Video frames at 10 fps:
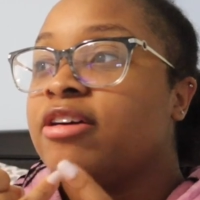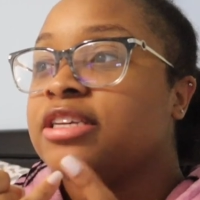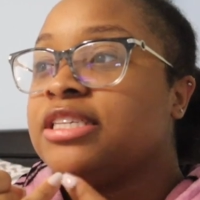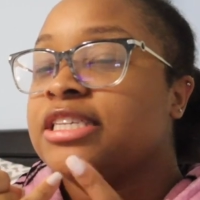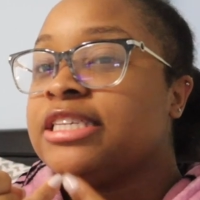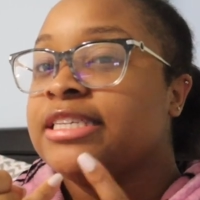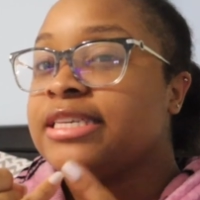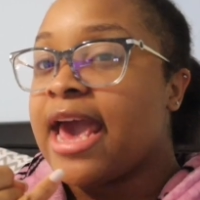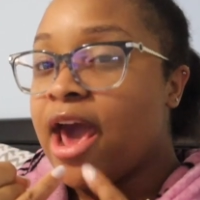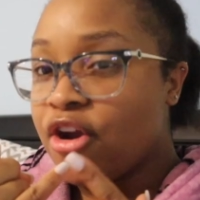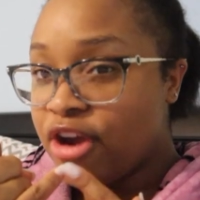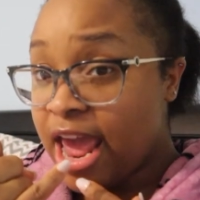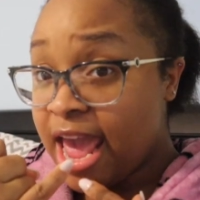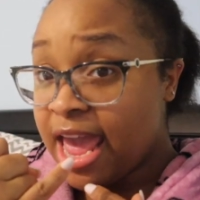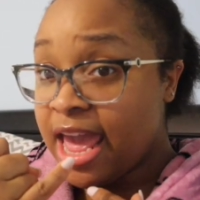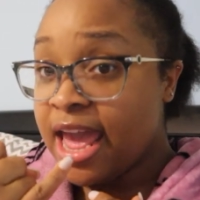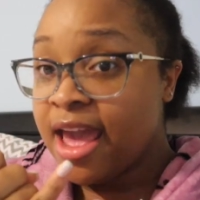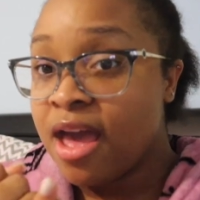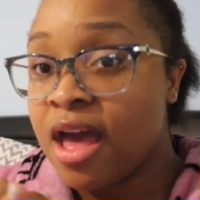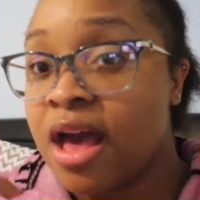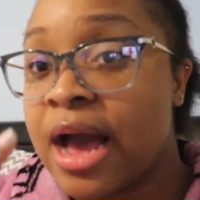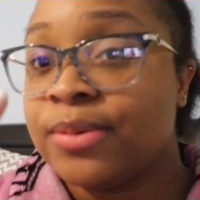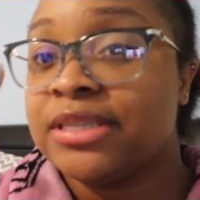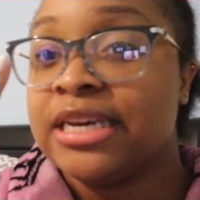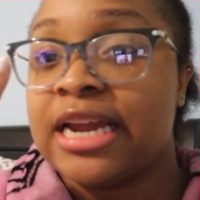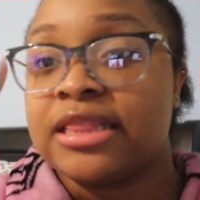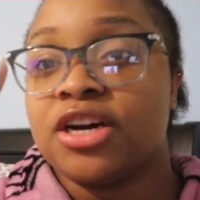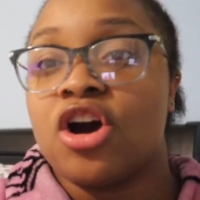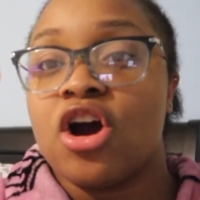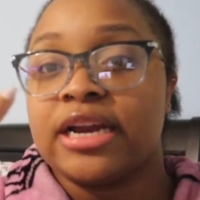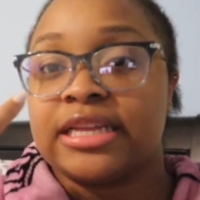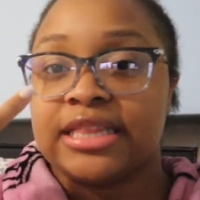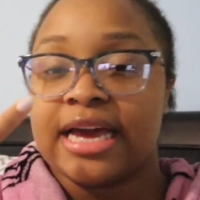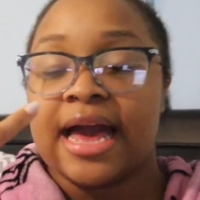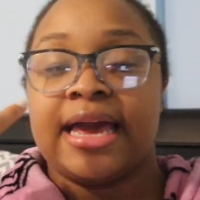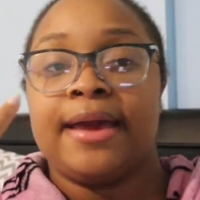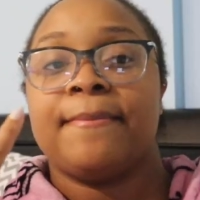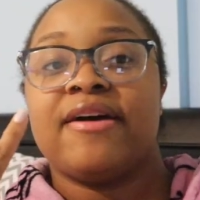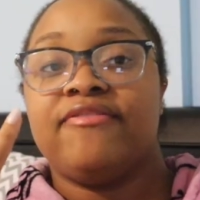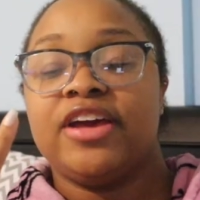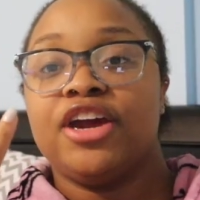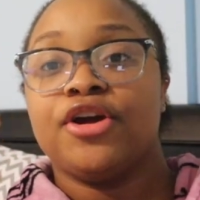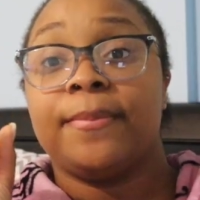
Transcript: Saturday. I was getting out the car and I think I hit my finger.